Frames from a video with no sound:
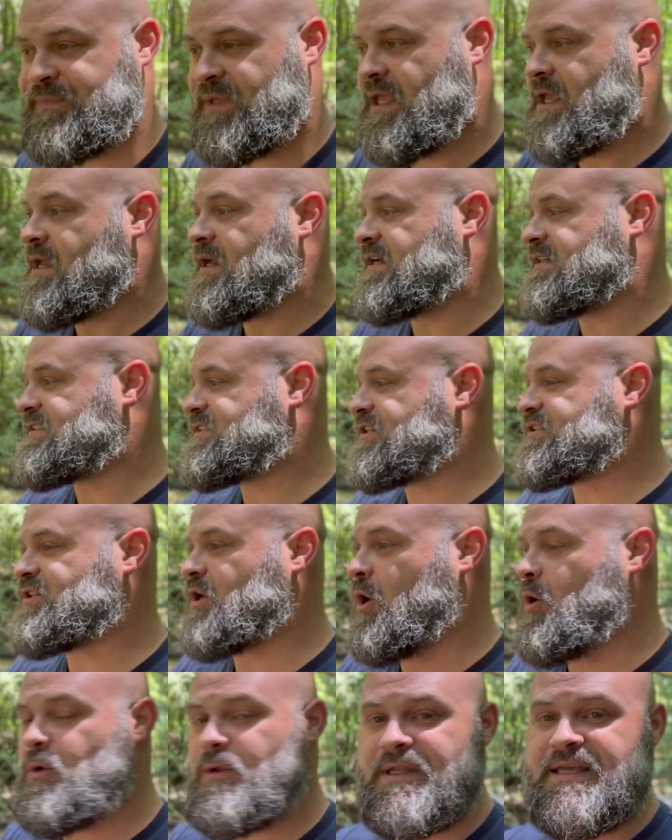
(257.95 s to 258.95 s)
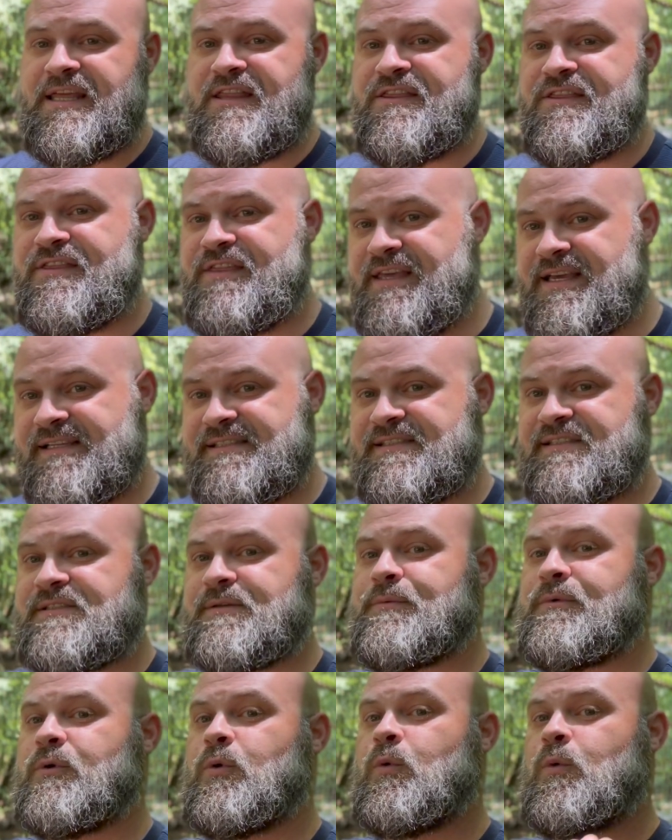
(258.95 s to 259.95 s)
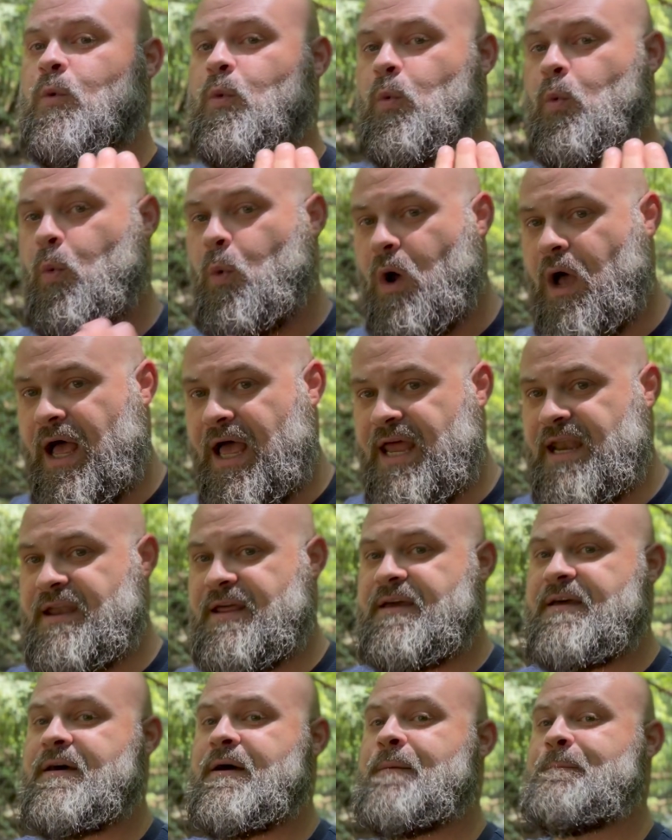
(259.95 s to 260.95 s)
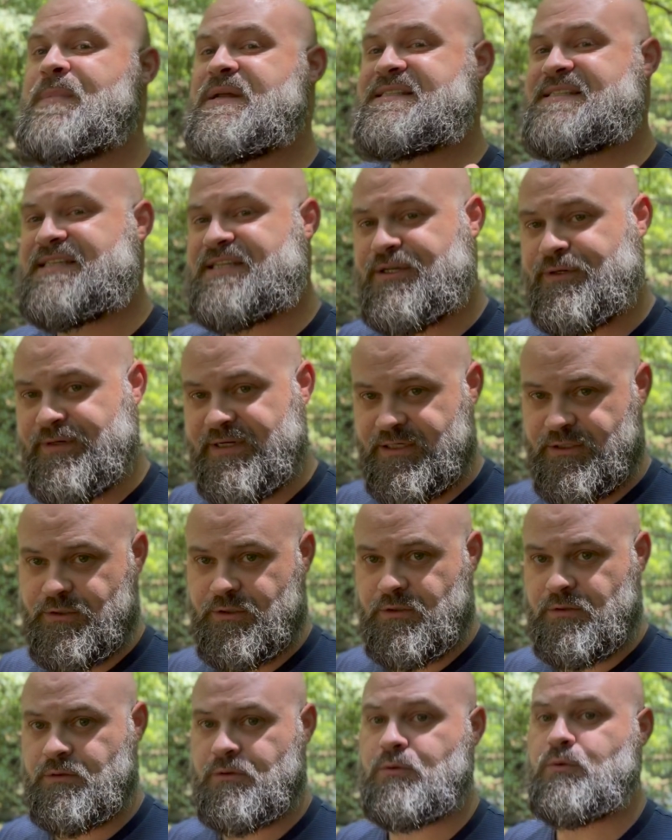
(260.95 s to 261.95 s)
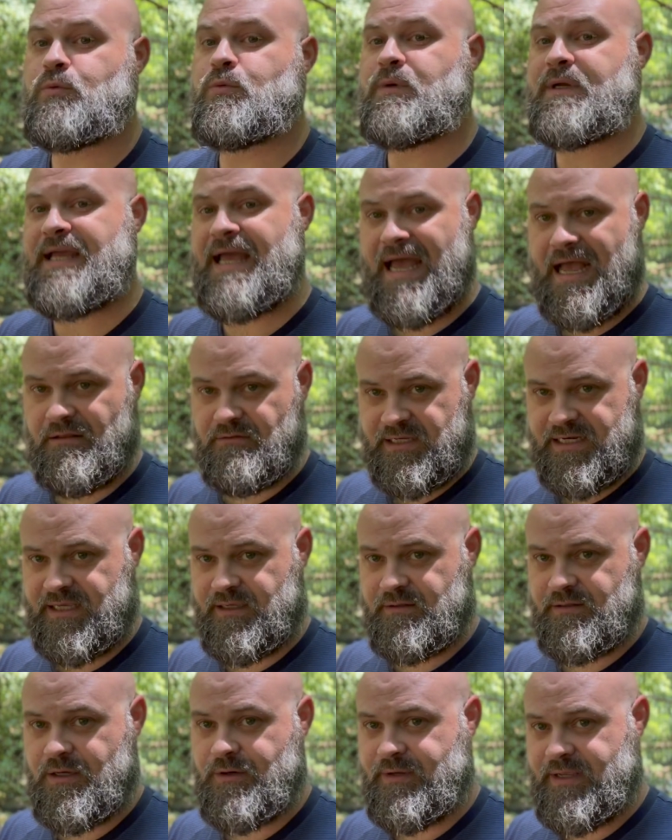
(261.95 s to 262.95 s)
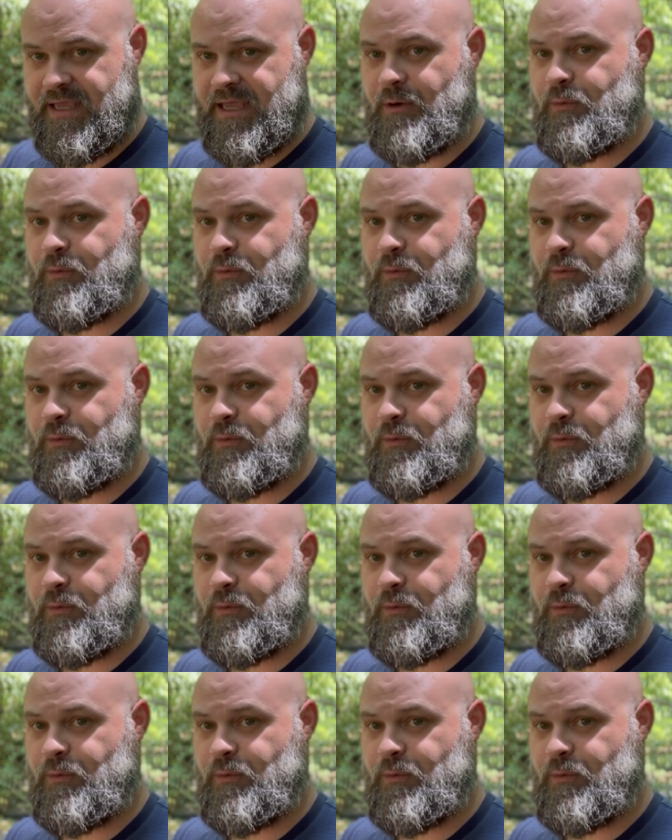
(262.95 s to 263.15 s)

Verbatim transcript: because there's only this one material reality, okay?